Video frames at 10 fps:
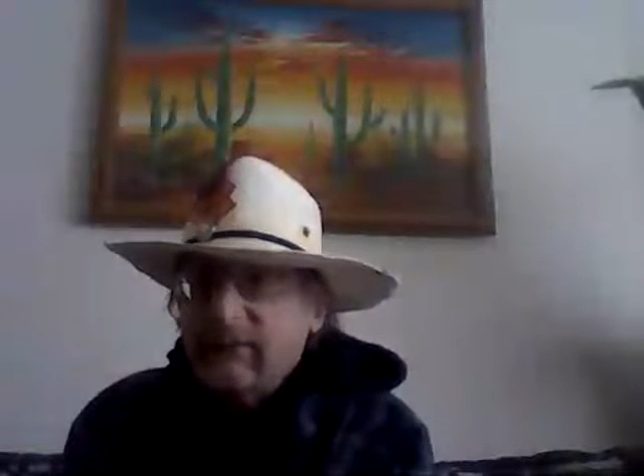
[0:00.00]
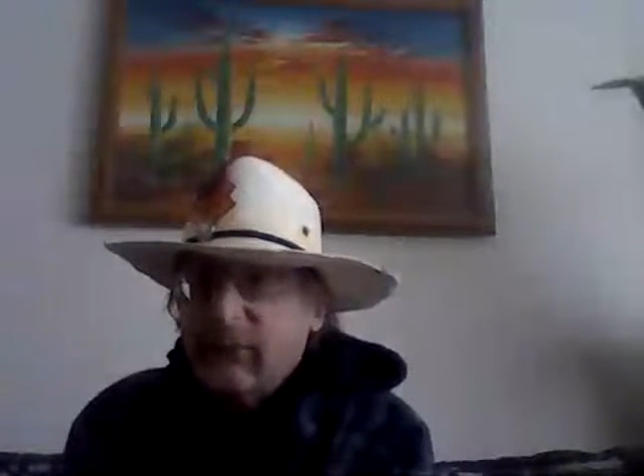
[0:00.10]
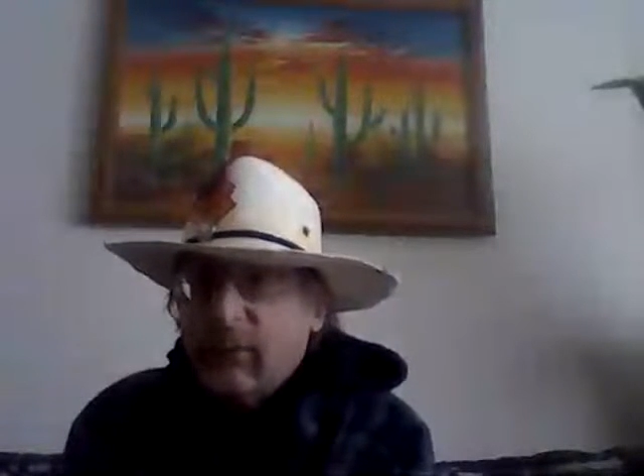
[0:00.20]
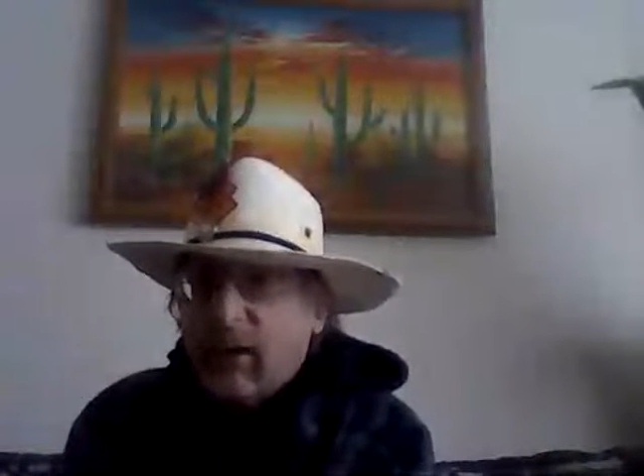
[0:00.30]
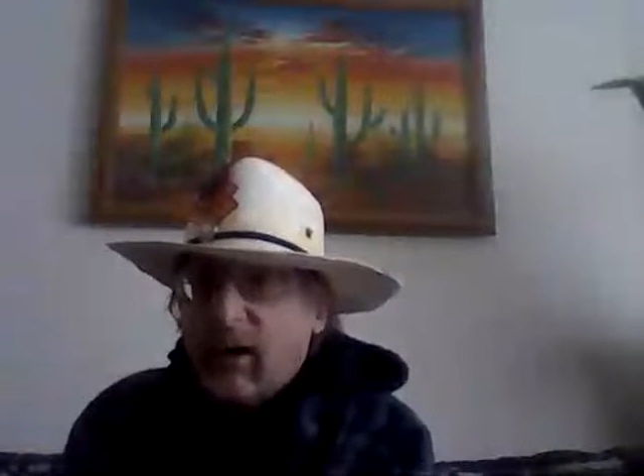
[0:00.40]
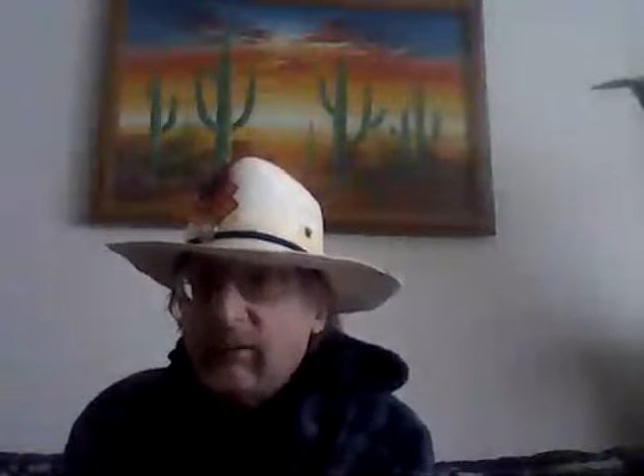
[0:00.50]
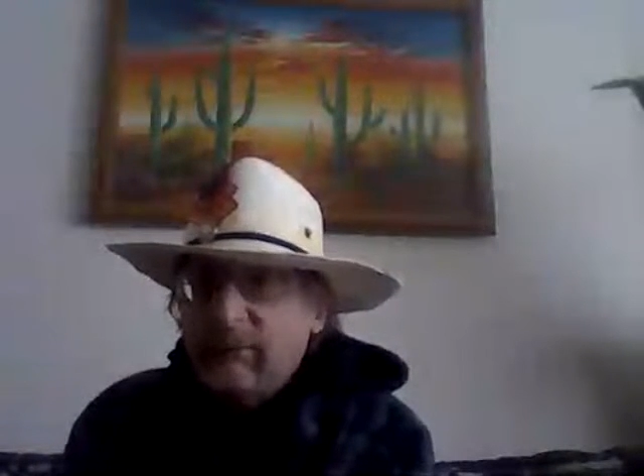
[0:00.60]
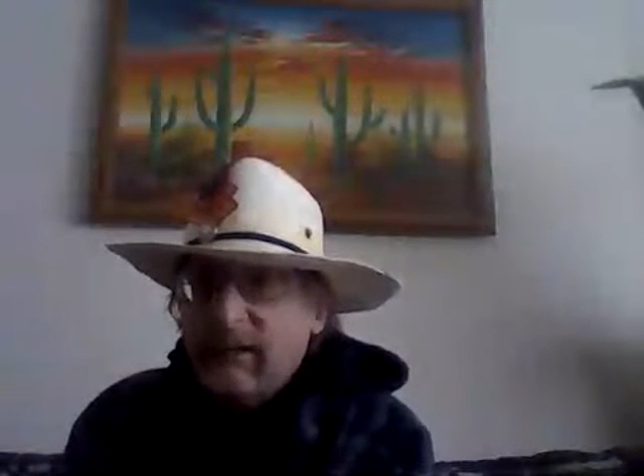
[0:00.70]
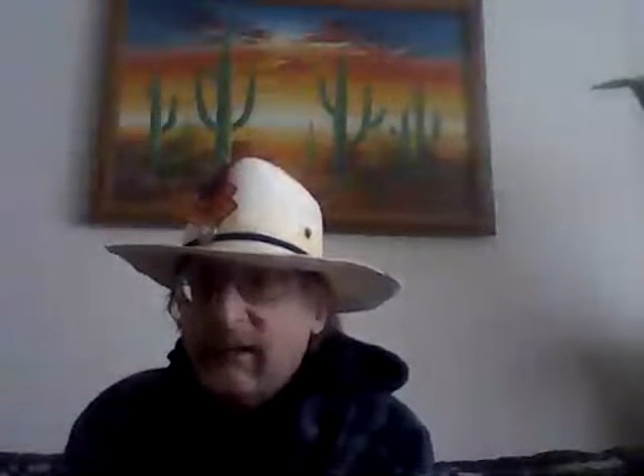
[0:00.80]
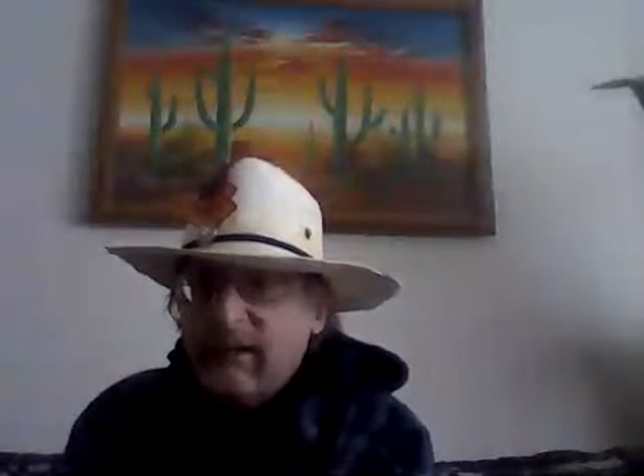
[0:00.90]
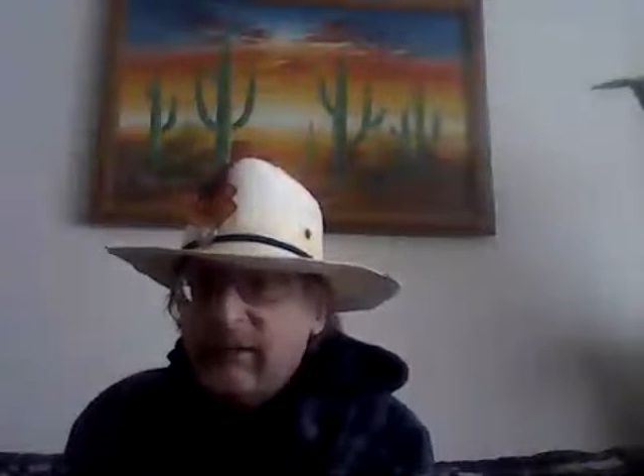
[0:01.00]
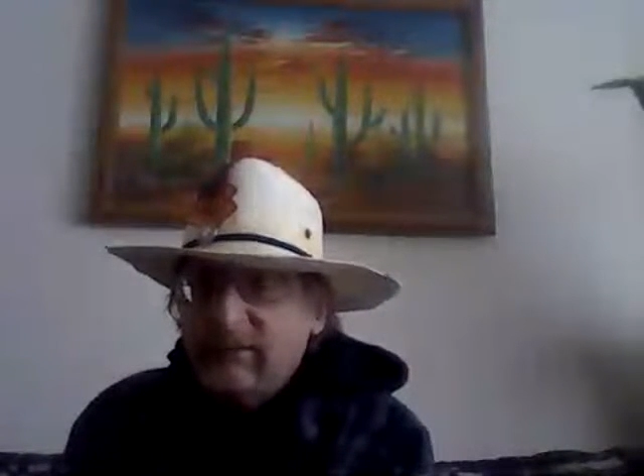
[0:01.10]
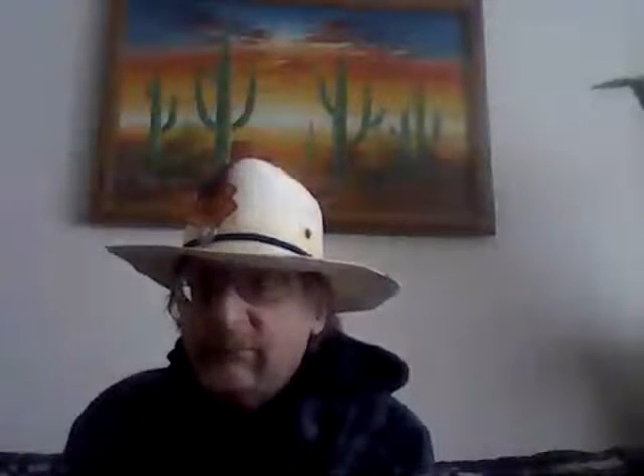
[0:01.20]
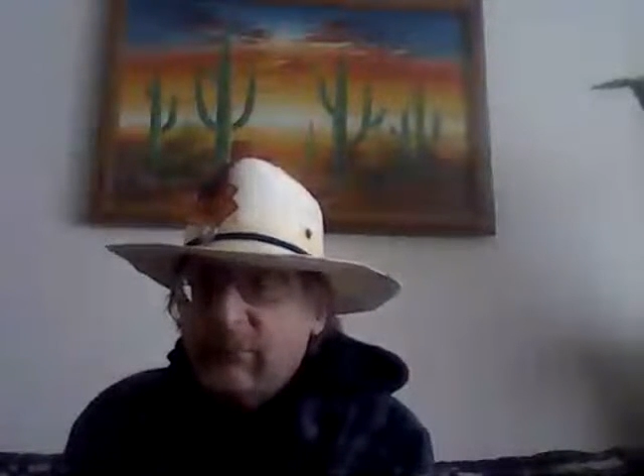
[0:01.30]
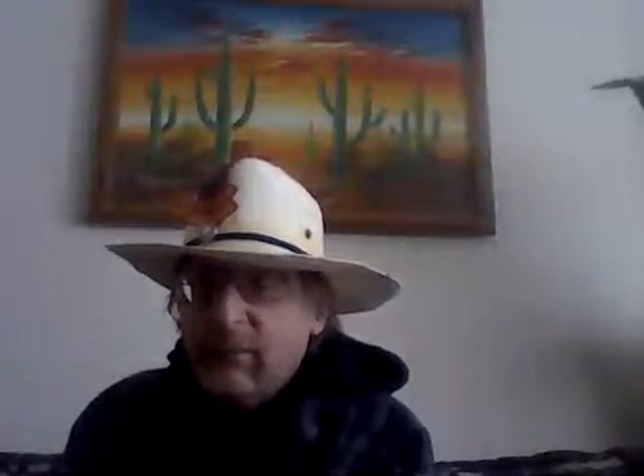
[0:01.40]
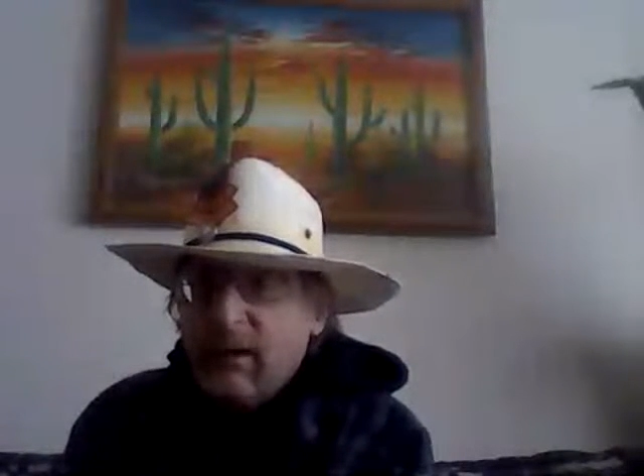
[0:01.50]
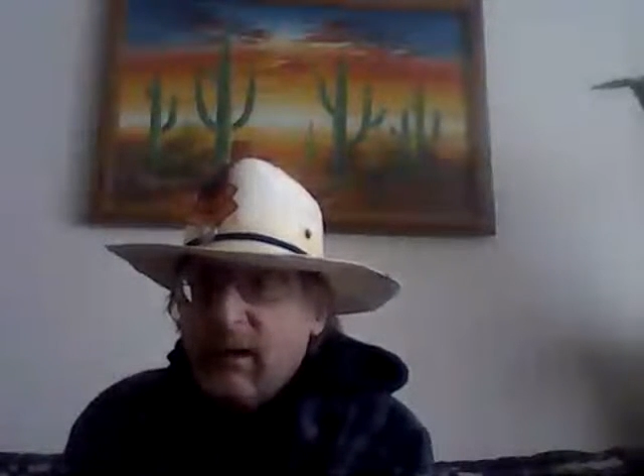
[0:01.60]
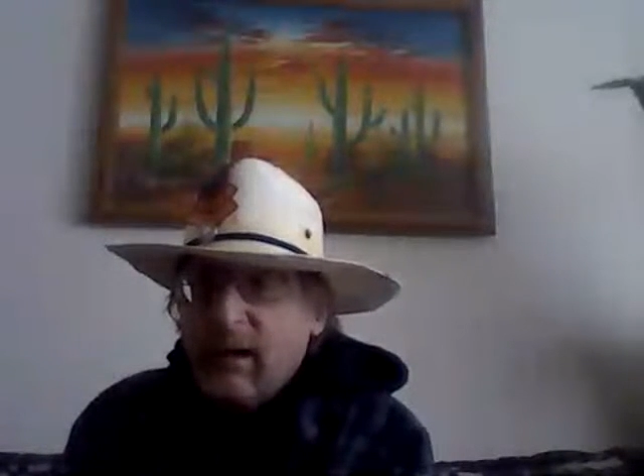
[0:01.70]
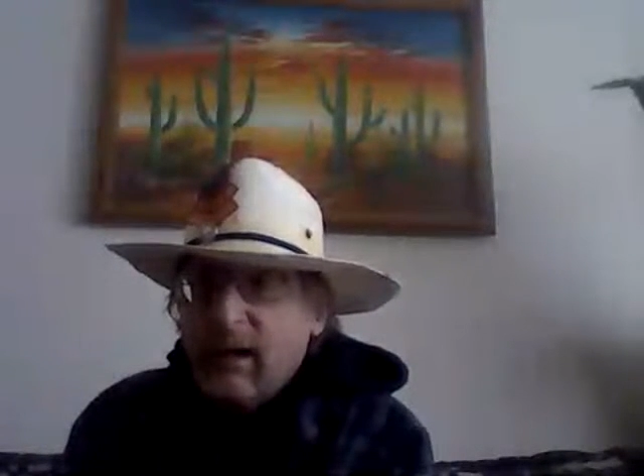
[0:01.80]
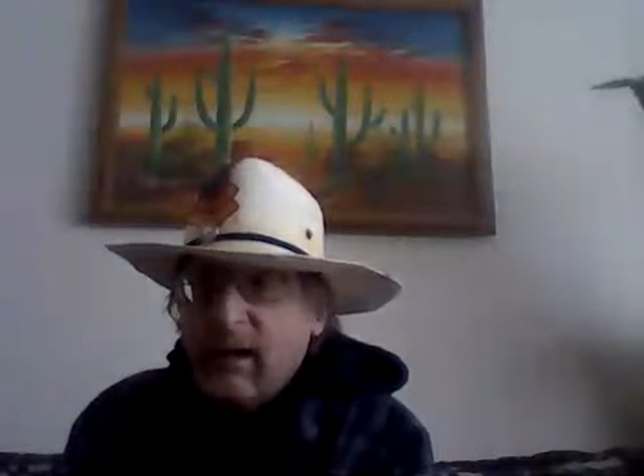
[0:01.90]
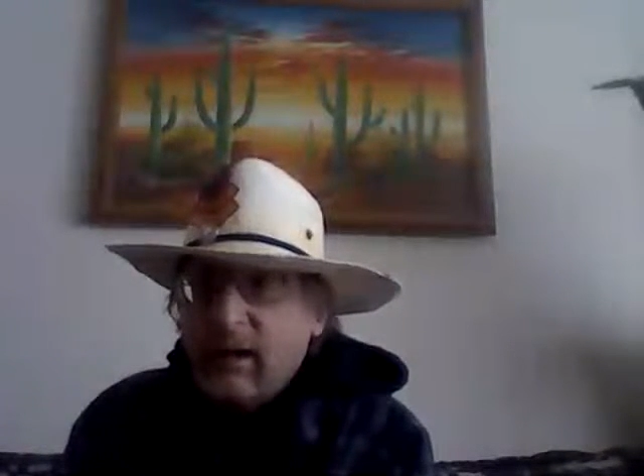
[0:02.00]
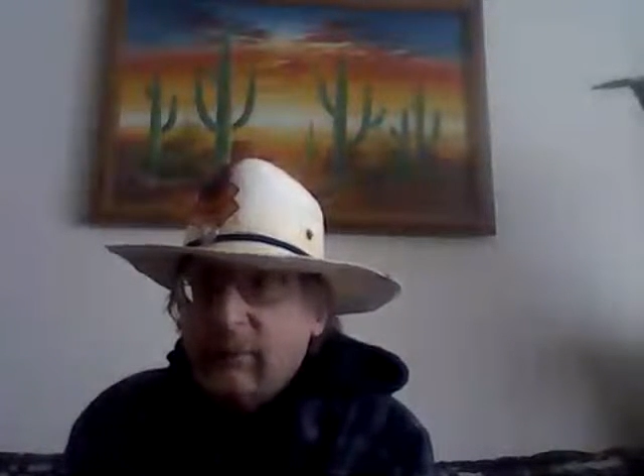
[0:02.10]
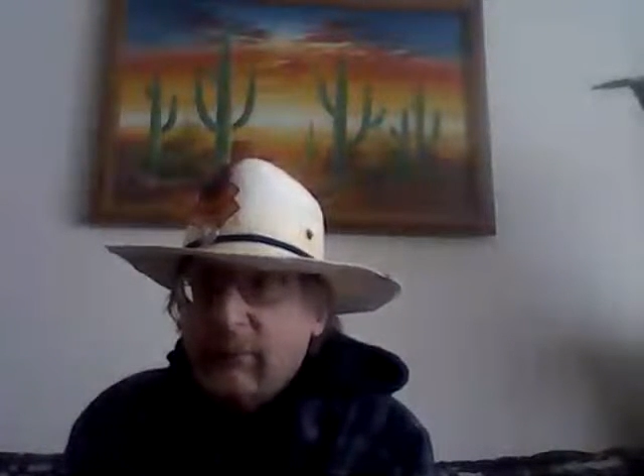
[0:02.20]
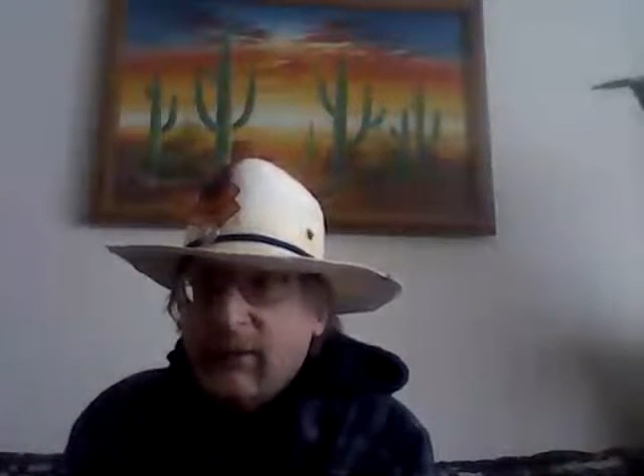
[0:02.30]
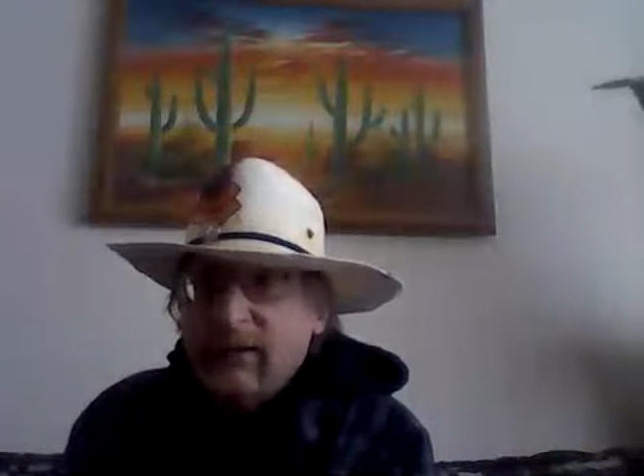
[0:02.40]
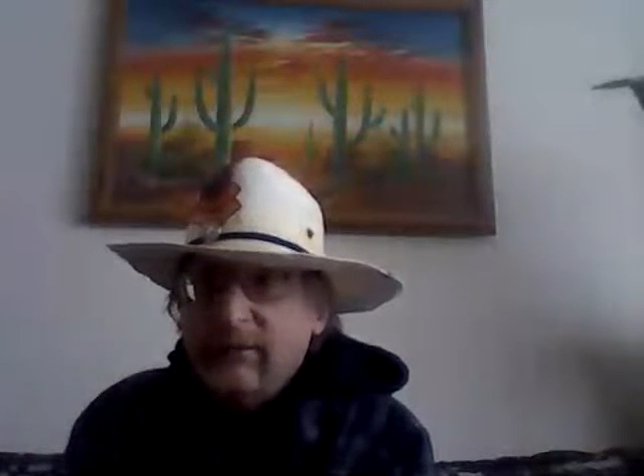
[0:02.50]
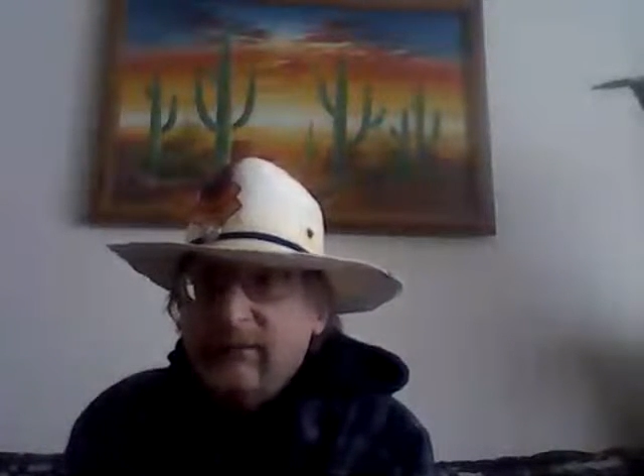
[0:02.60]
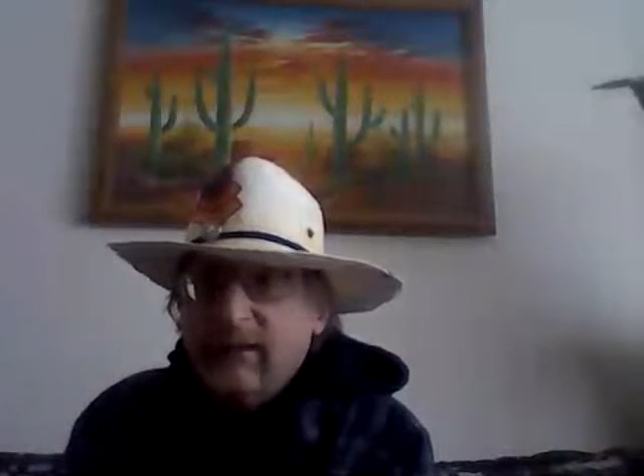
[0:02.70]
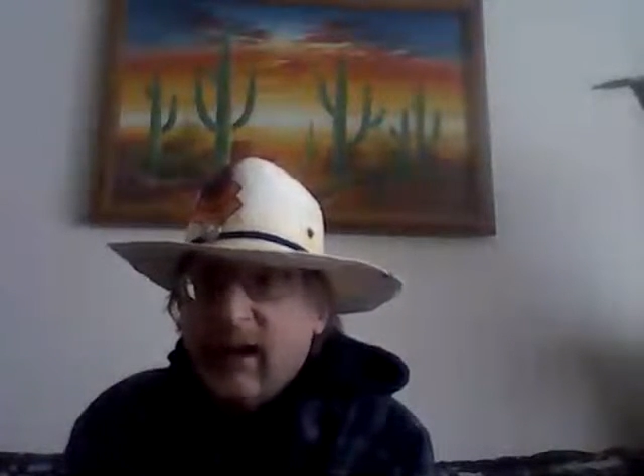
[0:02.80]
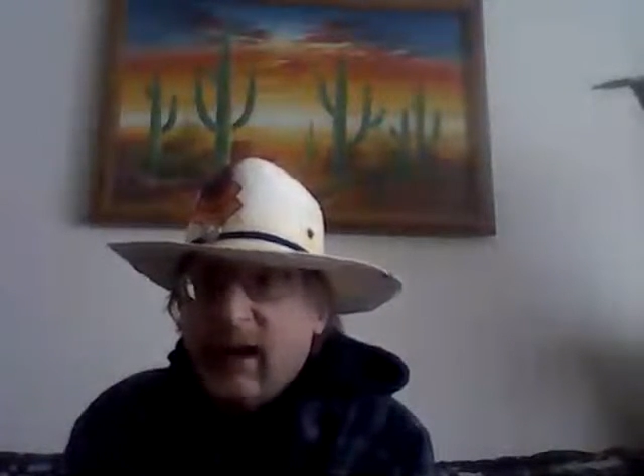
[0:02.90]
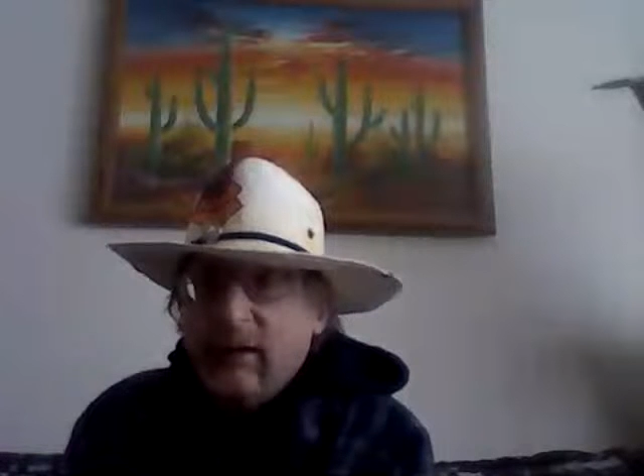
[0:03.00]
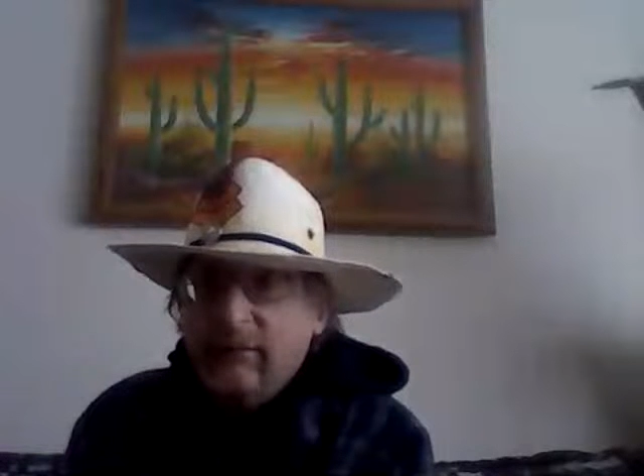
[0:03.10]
sites for RVs and plenty of